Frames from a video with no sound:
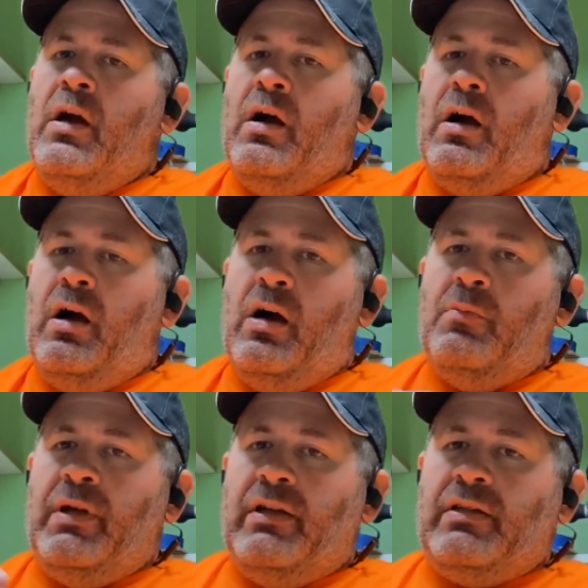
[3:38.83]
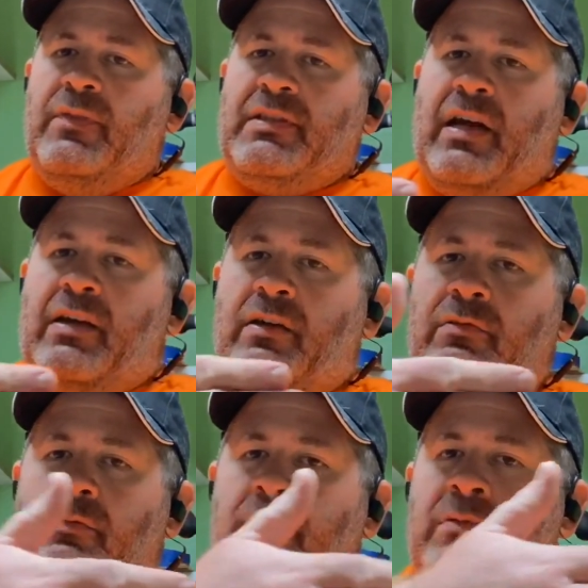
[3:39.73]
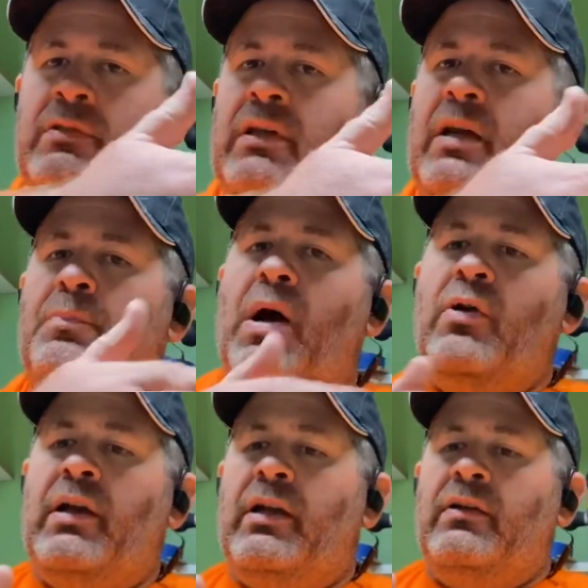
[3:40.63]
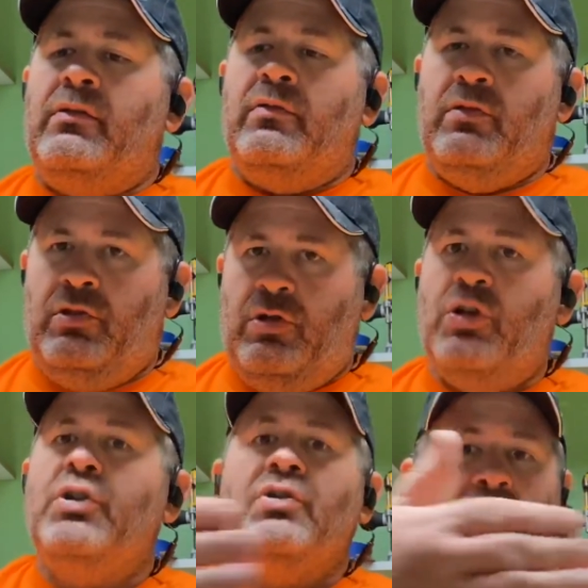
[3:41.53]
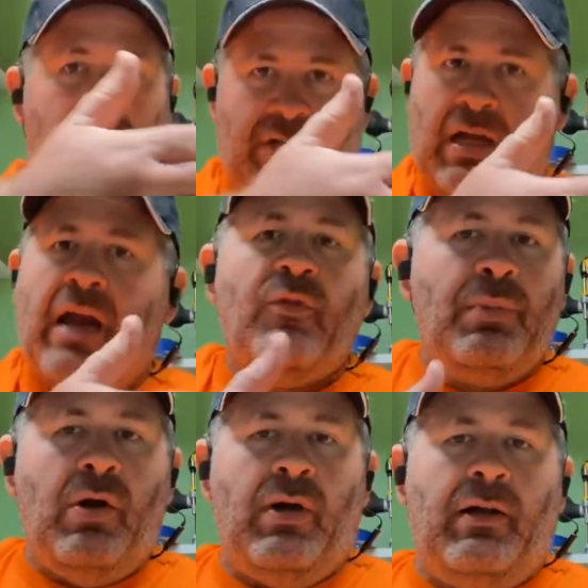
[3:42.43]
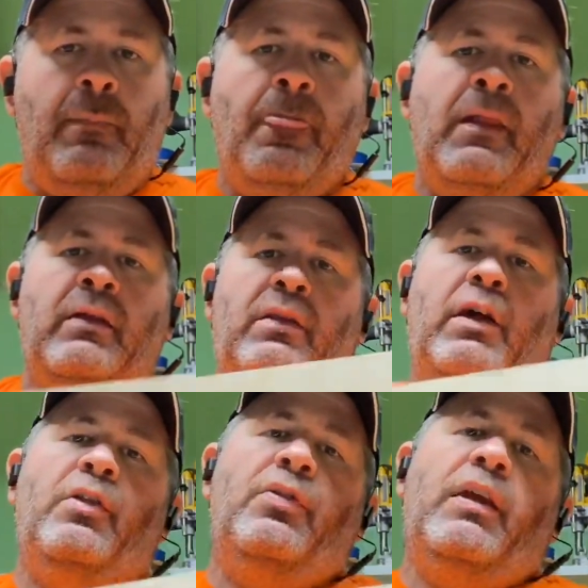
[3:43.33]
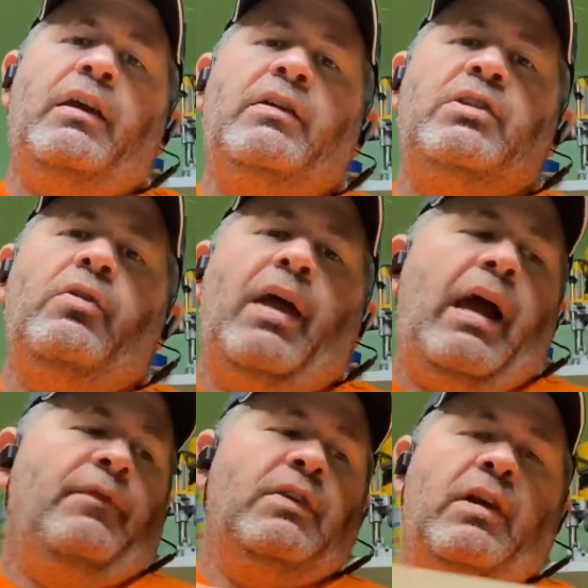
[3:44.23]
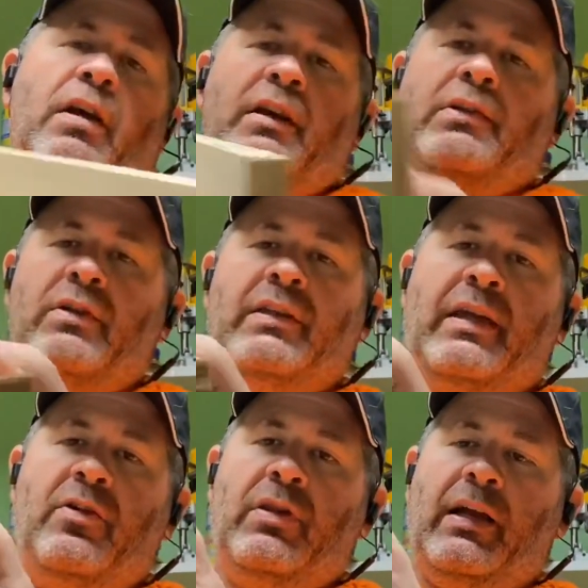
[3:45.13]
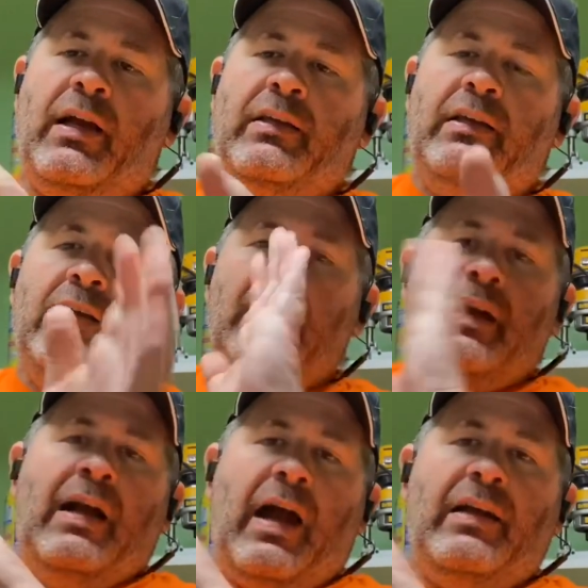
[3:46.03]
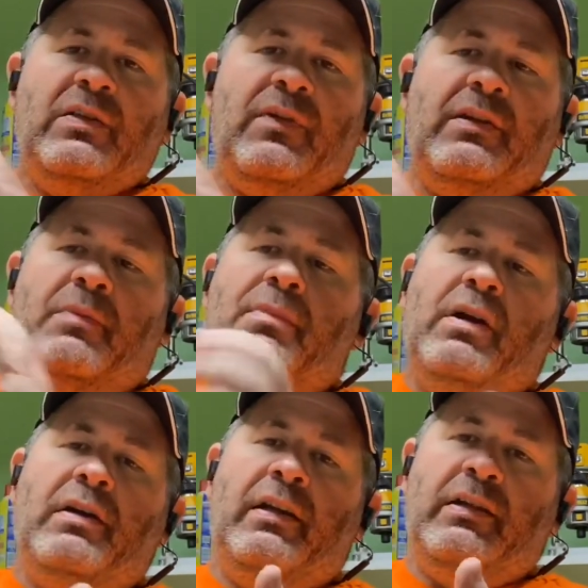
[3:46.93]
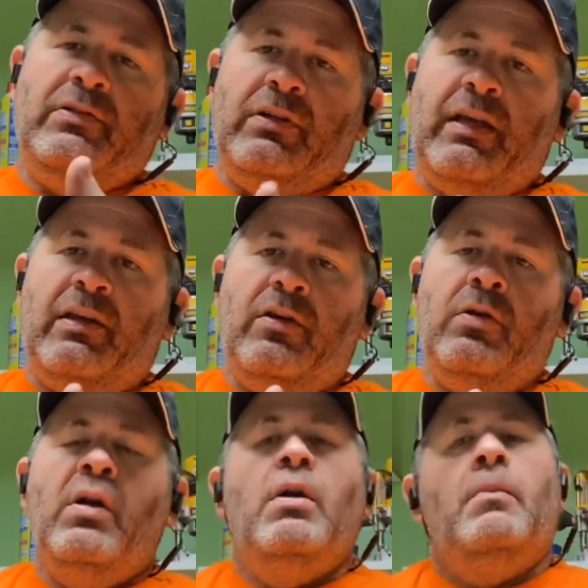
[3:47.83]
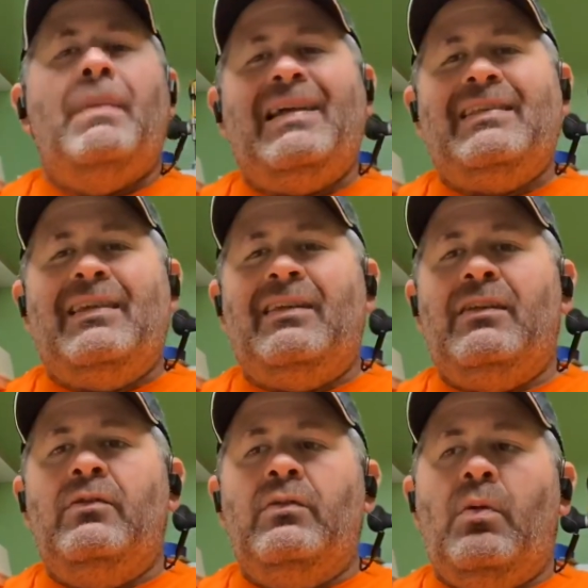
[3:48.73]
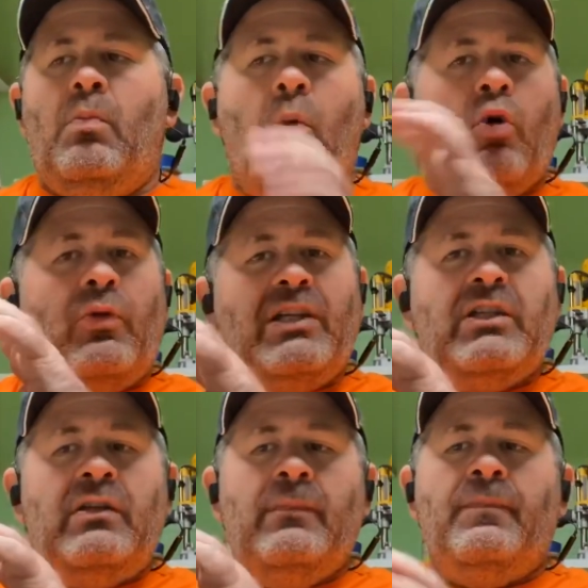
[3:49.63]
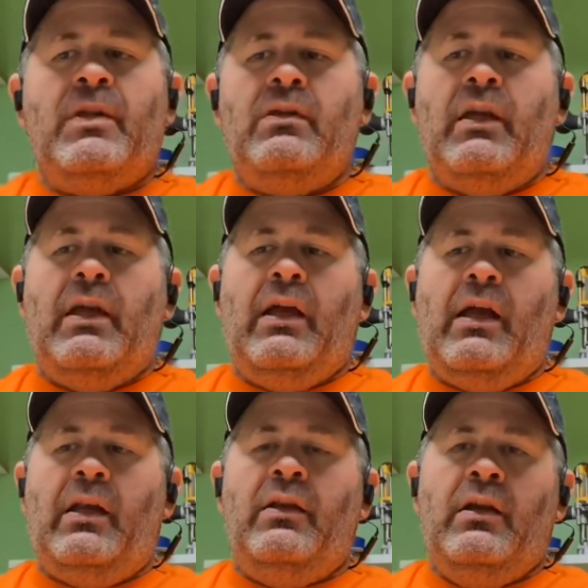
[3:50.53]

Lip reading: because if it's got a bow in it, your juice groove is going to have a bow in it. The other thing is you don't have to cut it into a dado like I did. I just found that cutting it into a dado makes it more rigid and